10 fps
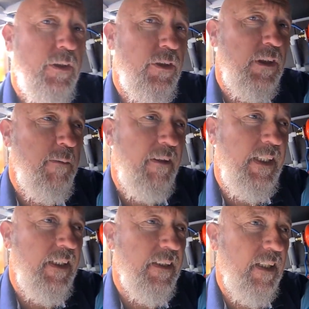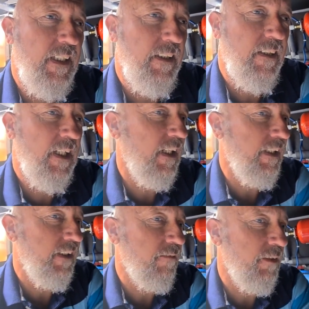just about hear the little
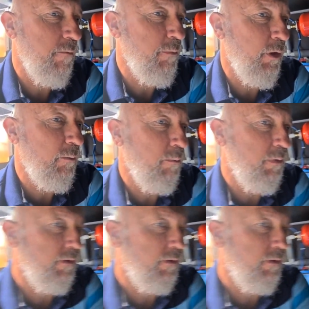click of the pump.